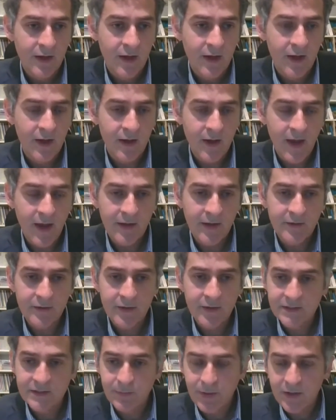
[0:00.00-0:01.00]
and
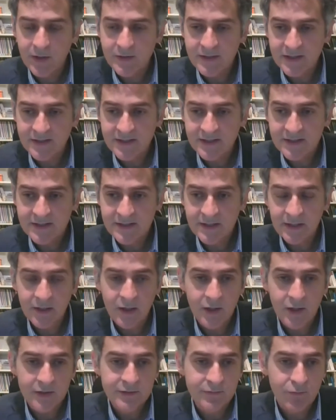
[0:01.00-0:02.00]
I suppose as it's the
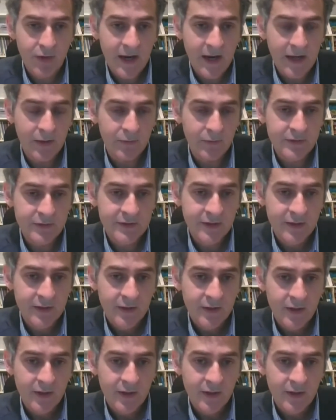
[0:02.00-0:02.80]
last round,